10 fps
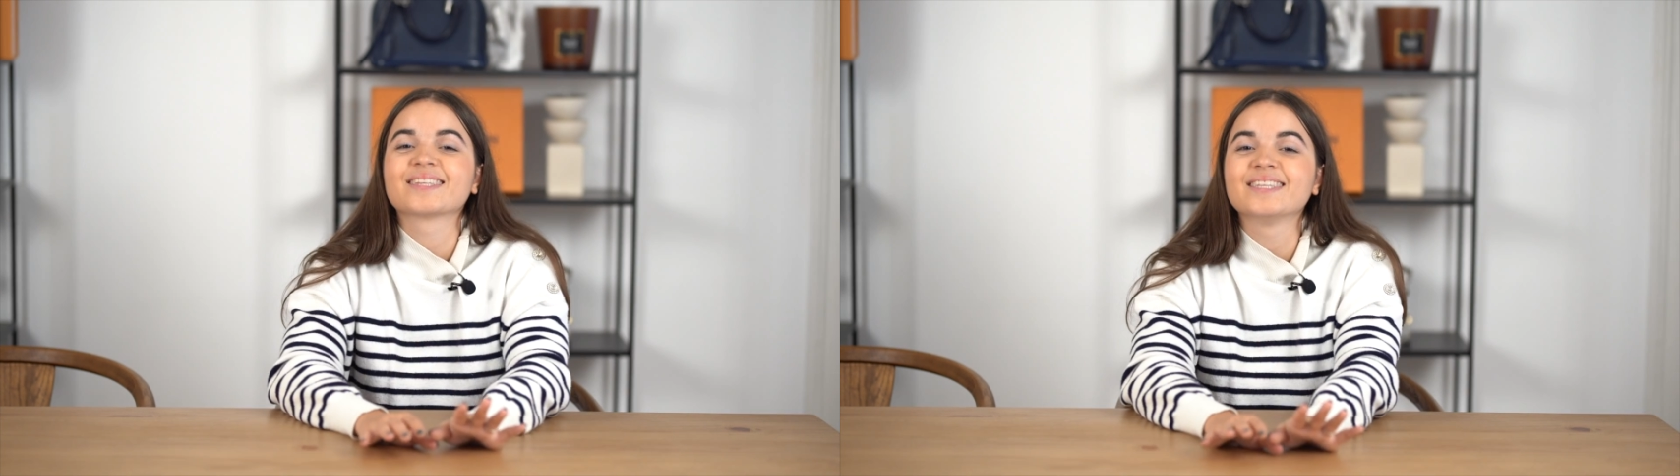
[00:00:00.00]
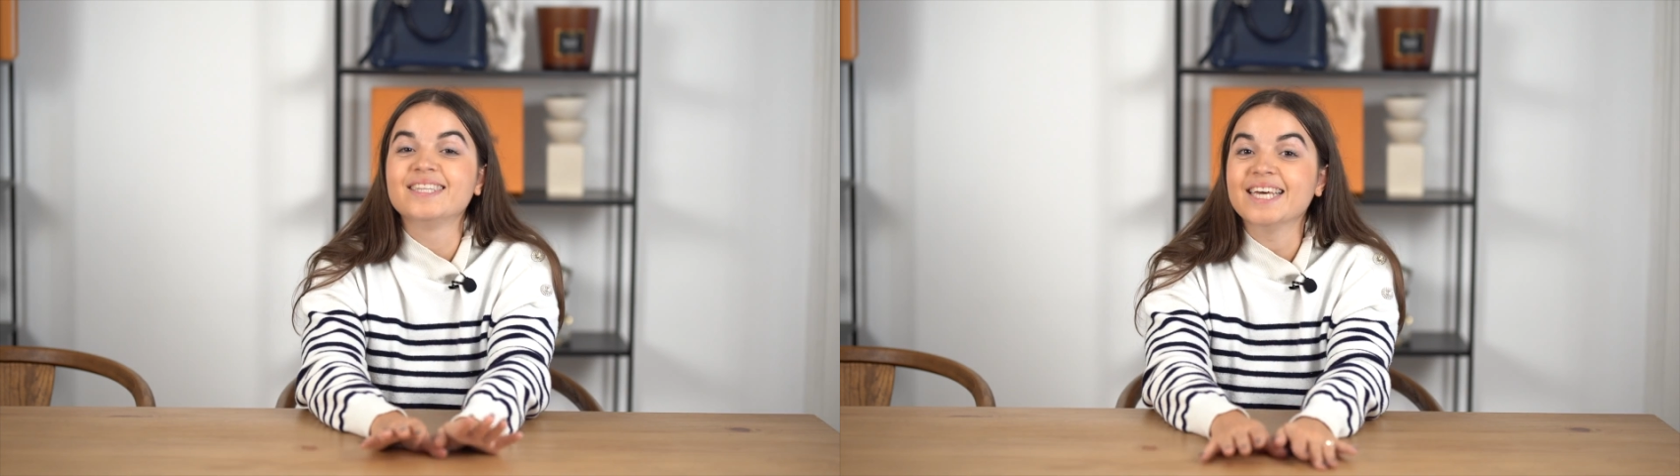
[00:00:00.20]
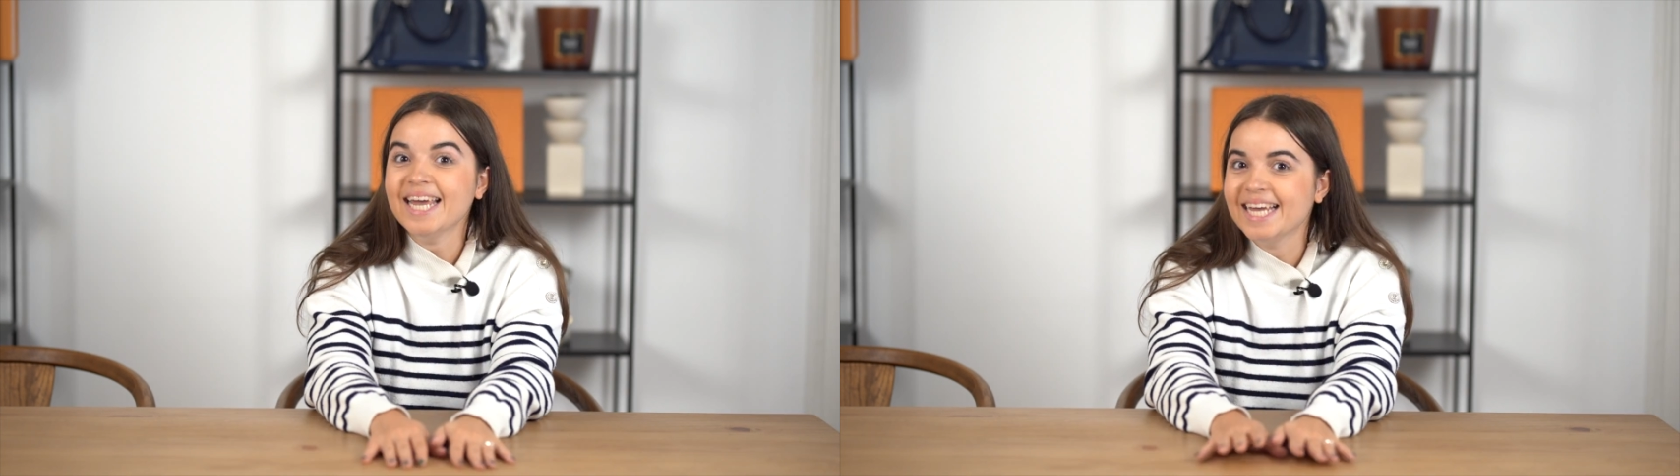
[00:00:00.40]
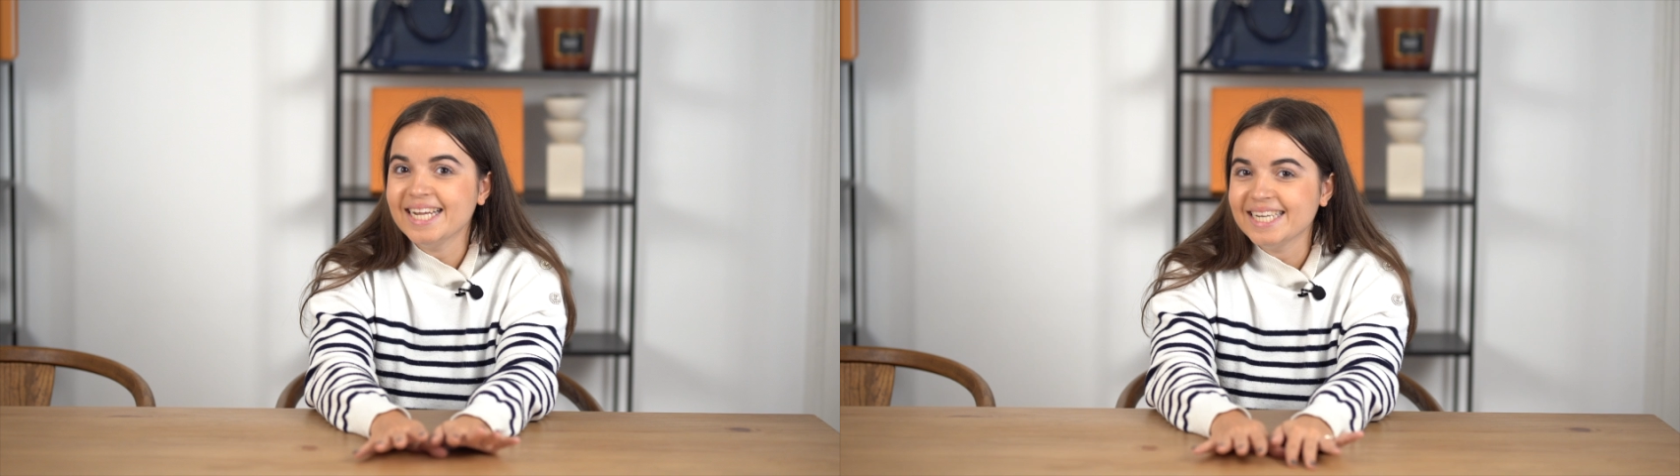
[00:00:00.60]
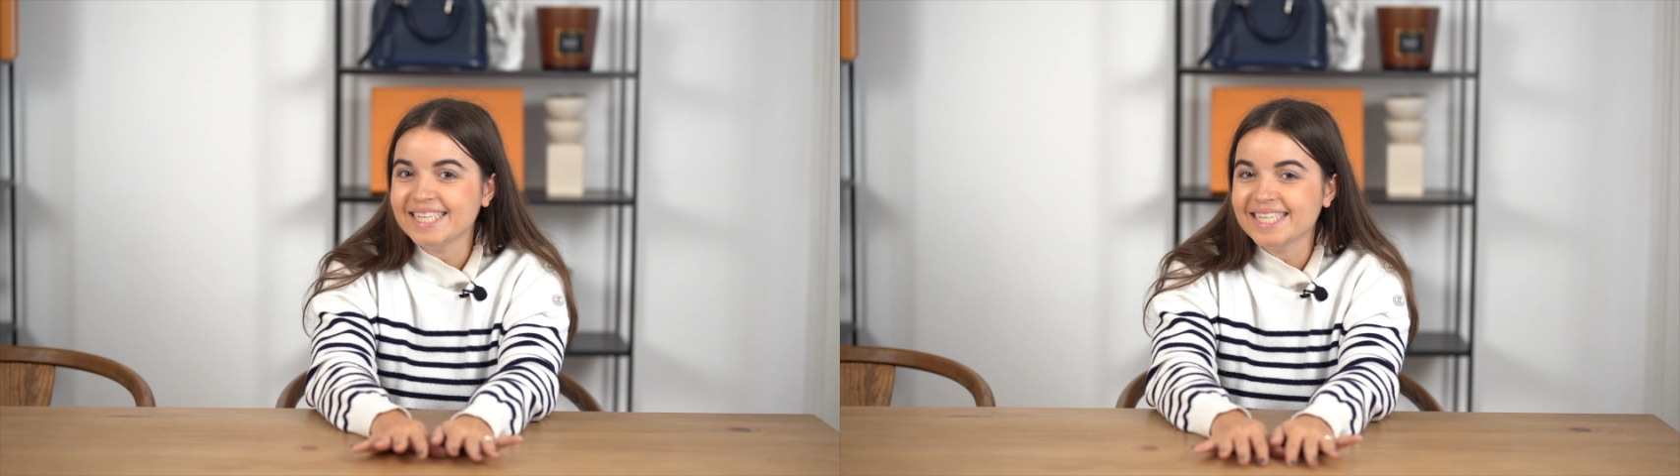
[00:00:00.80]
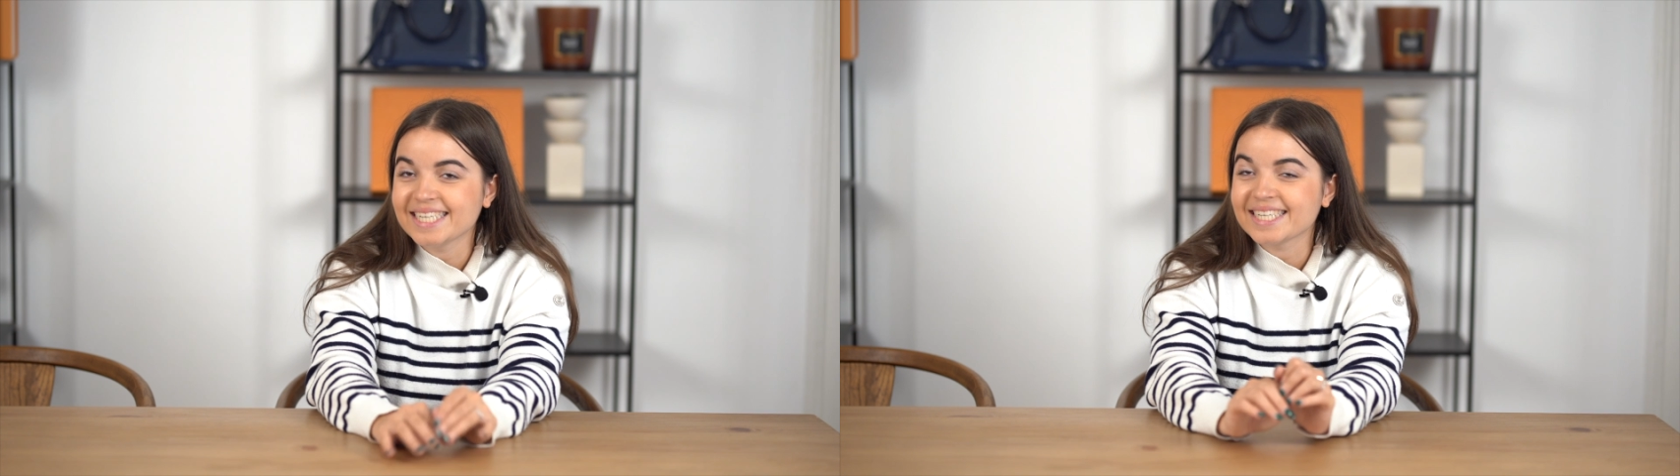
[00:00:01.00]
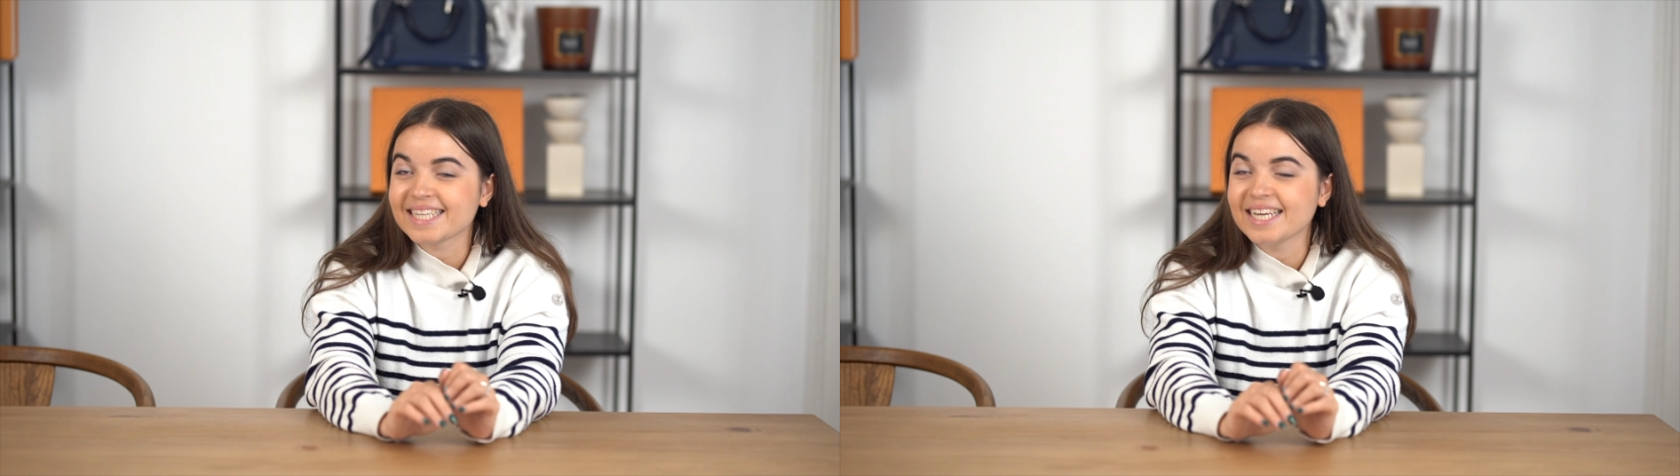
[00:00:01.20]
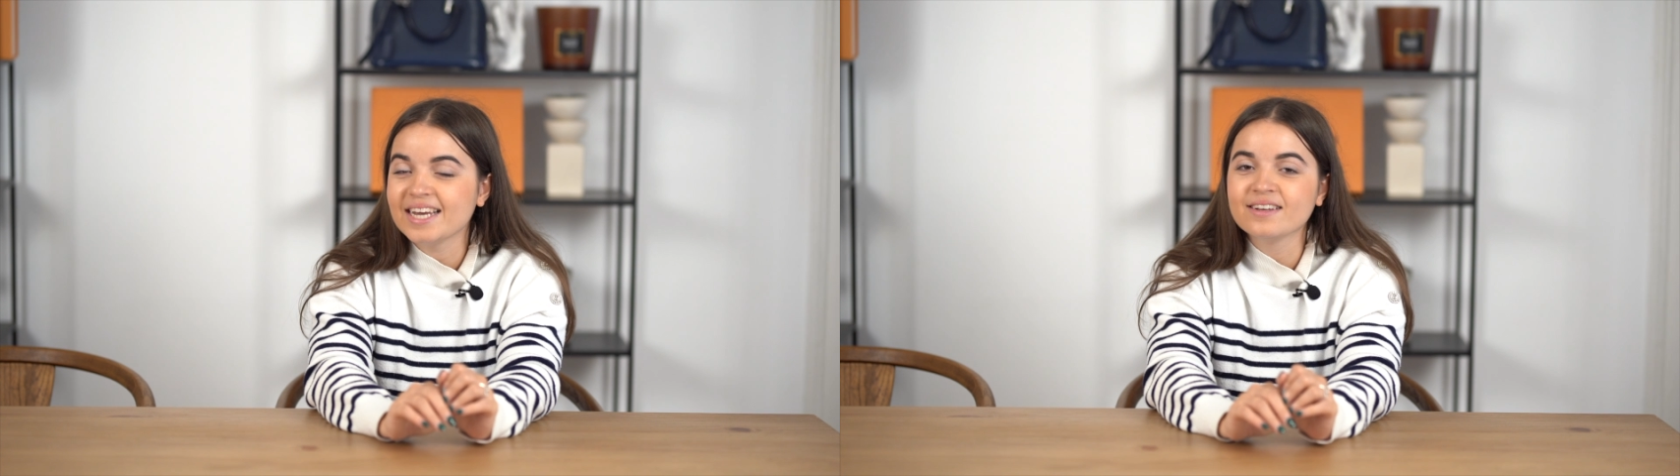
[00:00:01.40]
Then
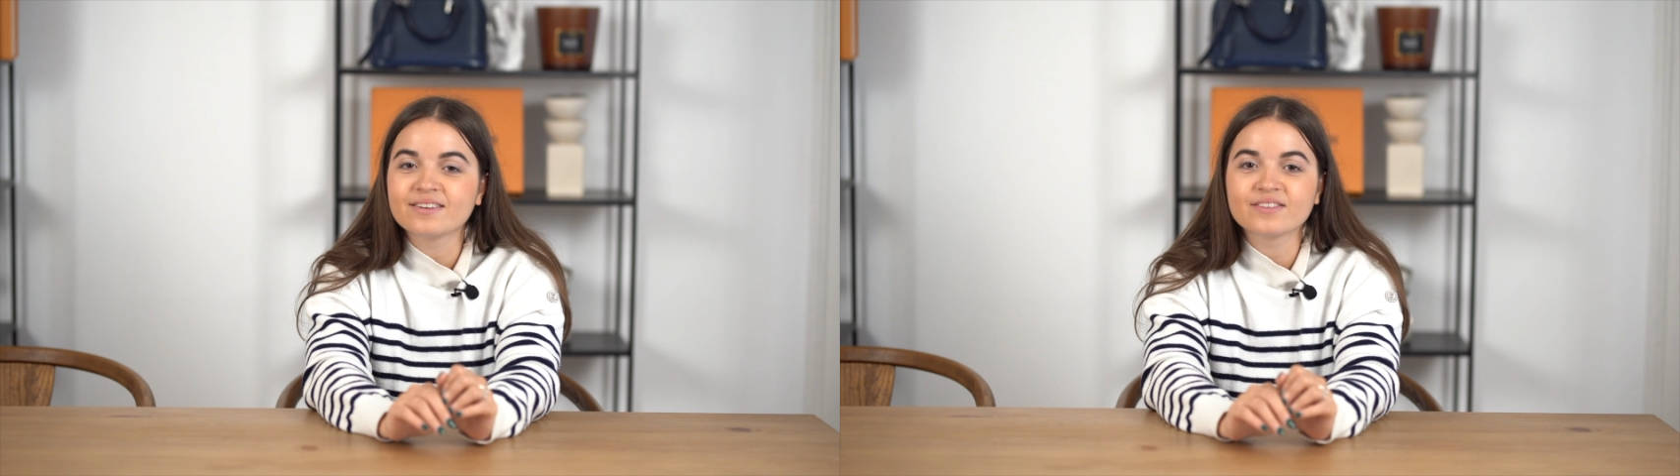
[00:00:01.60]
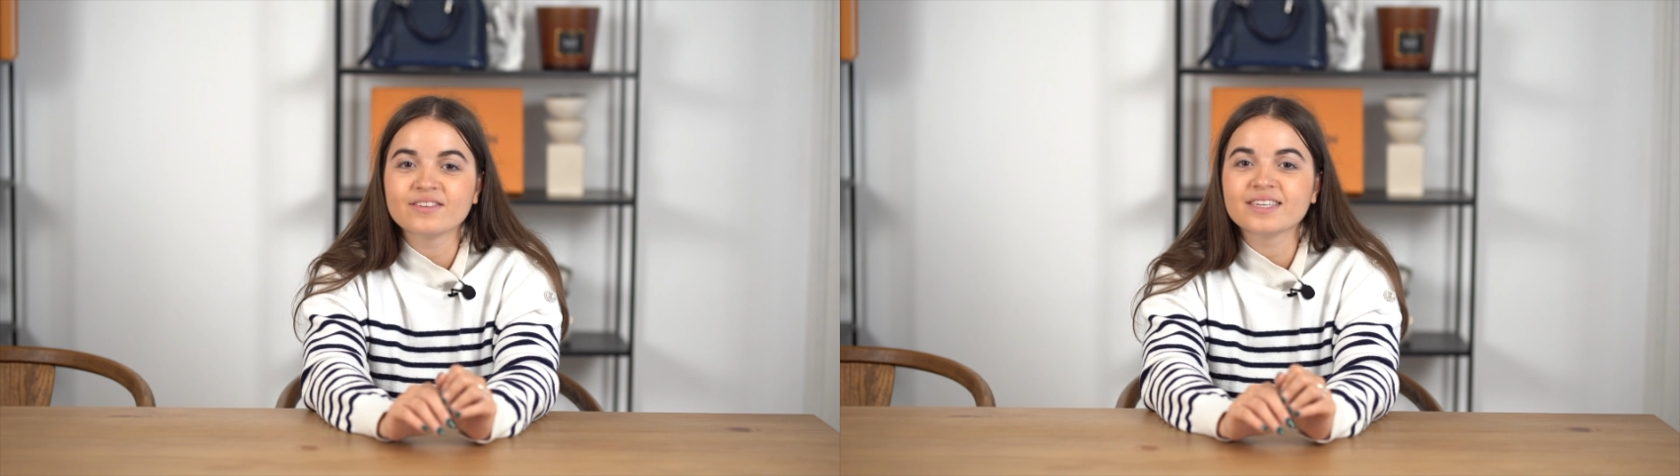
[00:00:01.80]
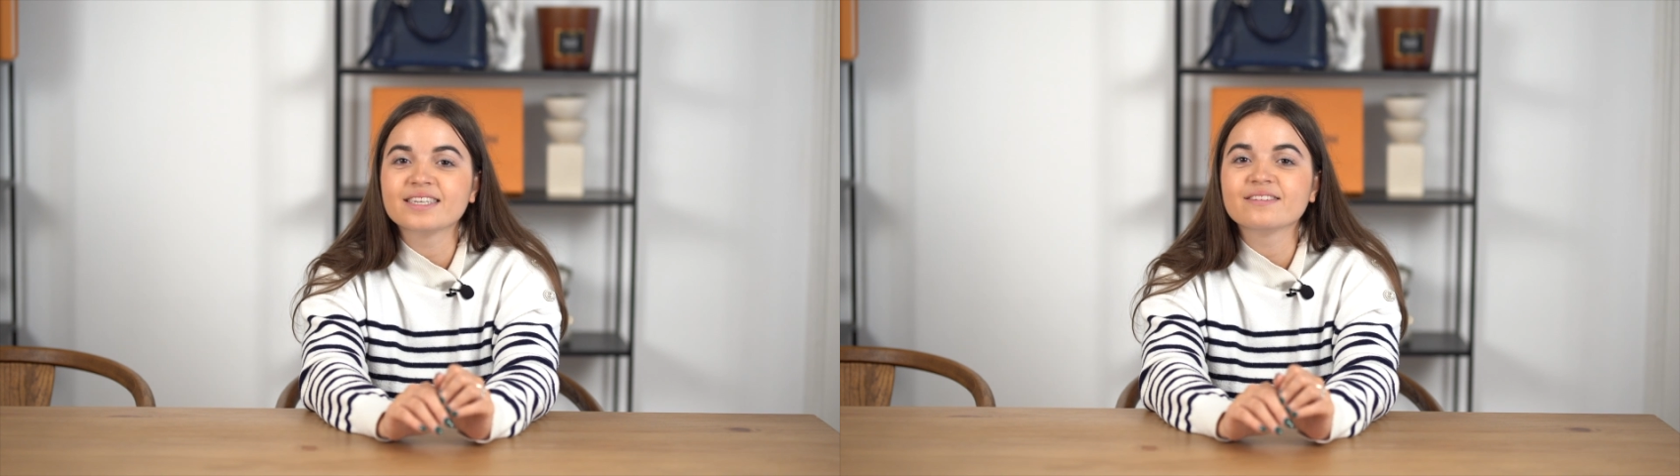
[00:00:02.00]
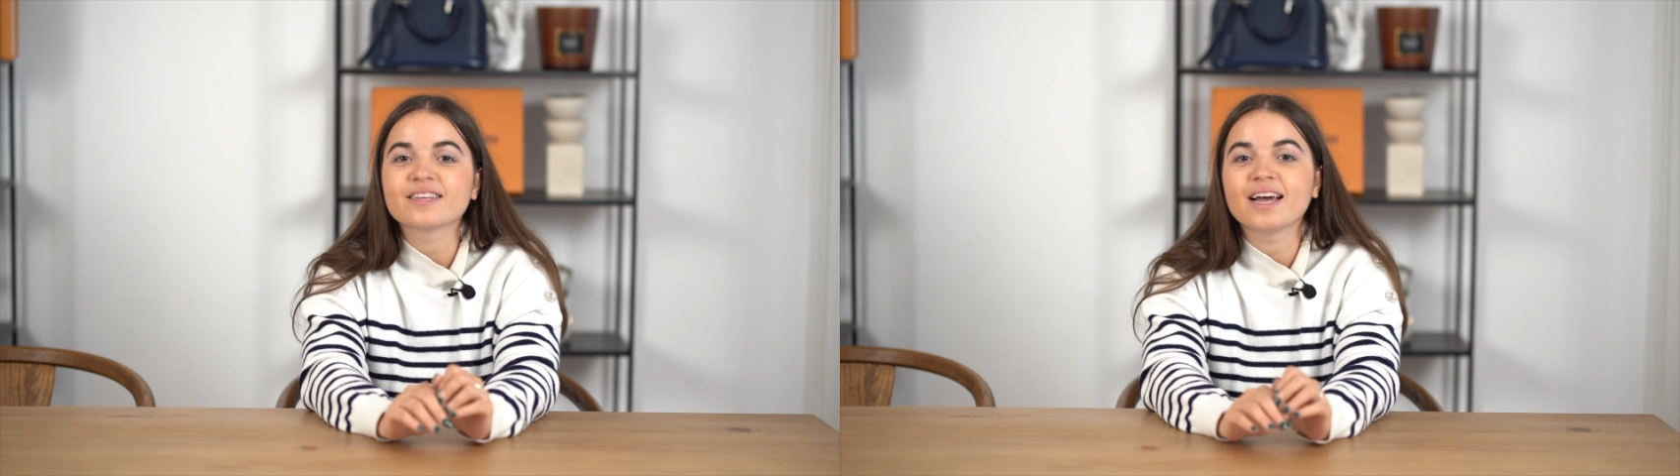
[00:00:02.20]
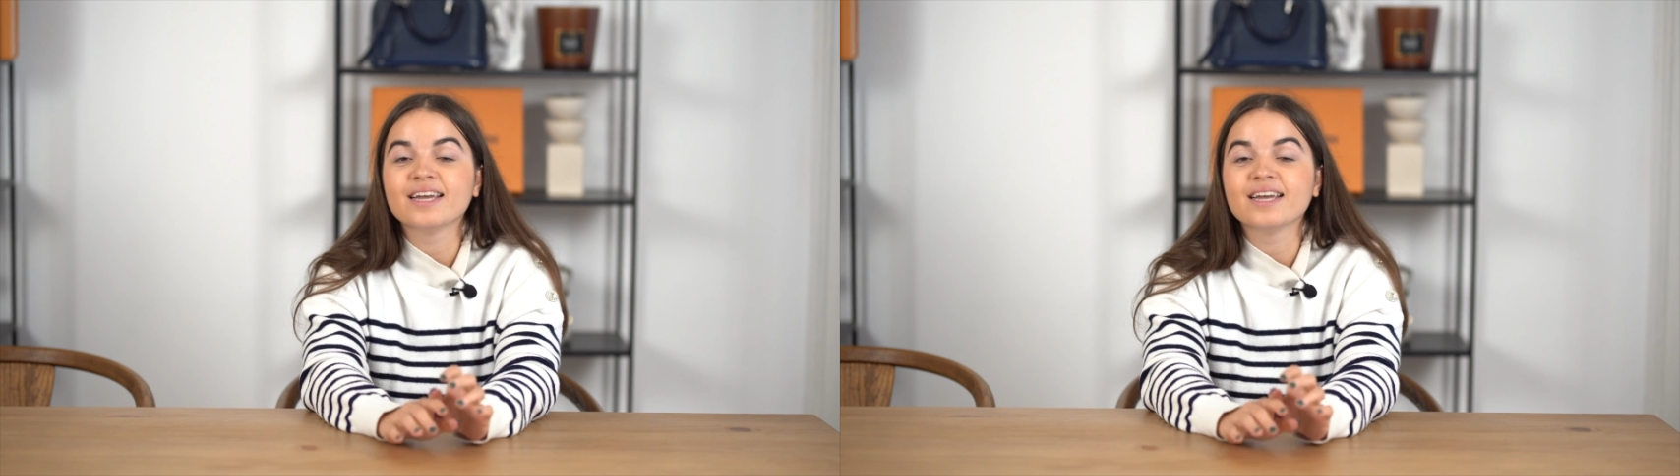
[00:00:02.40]
another gift